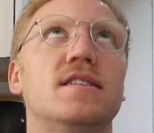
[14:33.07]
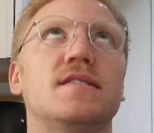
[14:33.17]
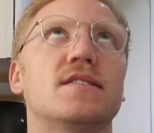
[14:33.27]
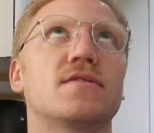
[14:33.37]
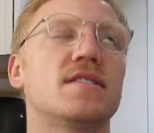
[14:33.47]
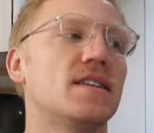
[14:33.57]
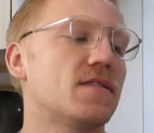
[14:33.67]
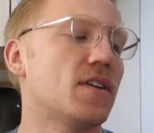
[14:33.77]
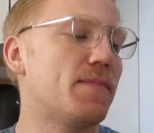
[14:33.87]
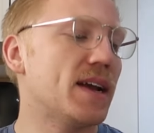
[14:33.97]
all these things or
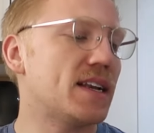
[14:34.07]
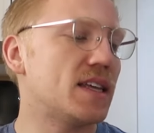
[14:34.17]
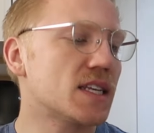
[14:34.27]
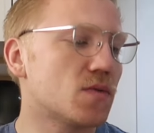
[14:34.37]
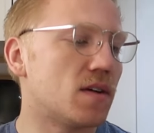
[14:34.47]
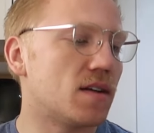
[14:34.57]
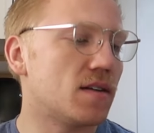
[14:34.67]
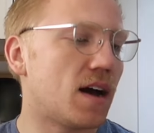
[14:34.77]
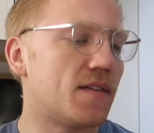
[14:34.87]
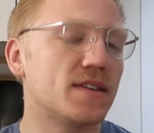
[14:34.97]
anything. So I picked this
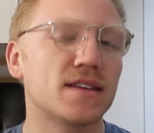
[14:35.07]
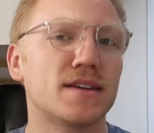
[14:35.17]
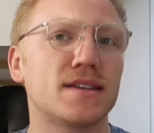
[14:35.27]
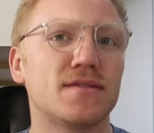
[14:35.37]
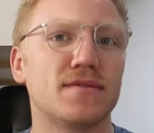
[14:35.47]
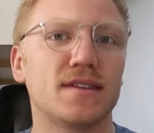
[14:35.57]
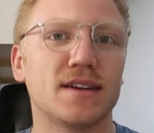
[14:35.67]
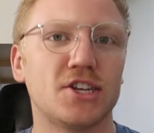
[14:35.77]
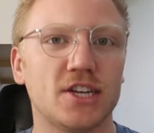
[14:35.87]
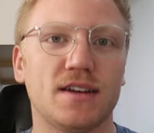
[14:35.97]
one, obviously, because it was
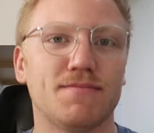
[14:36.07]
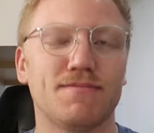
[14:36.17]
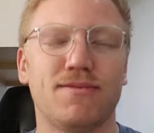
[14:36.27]
like cheap.